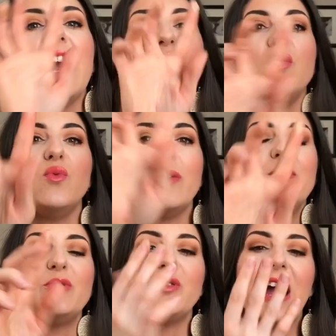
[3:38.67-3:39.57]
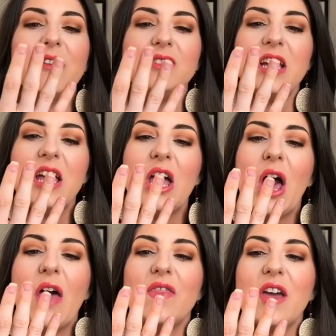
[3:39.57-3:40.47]
and you rub them around,
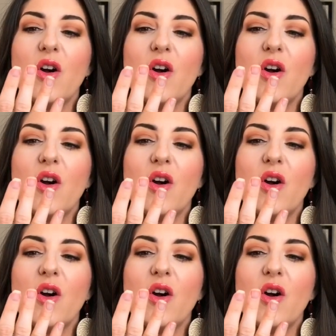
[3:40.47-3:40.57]
they